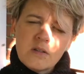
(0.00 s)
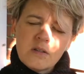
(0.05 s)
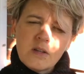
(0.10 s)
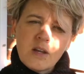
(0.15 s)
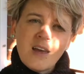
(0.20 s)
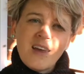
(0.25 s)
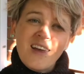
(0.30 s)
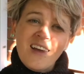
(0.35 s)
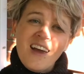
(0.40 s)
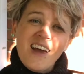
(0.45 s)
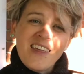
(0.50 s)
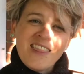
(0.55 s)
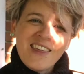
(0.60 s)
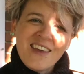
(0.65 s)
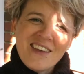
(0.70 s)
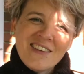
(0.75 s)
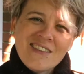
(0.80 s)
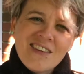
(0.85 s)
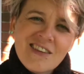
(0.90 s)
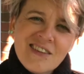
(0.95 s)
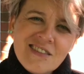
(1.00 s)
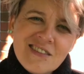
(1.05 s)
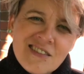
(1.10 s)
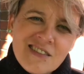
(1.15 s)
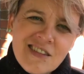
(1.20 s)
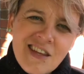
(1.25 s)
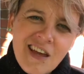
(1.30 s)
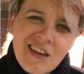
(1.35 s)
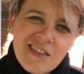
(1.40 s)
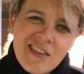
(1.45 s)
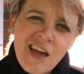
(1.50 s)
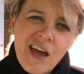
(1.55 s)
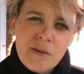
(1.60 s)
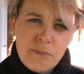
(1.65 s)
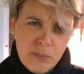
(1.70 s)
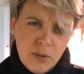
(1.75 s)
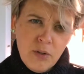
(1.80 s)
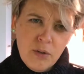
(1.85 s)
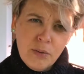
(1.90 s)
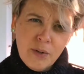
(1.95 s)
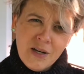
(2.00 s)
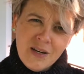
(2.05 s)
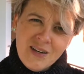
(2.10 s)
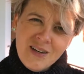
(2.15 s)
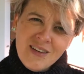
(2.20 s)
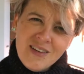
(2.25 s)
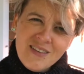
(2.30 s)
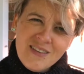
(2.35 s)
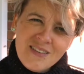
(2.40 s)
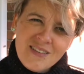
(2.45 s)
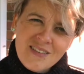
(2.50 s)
I think he says it just like that. But what?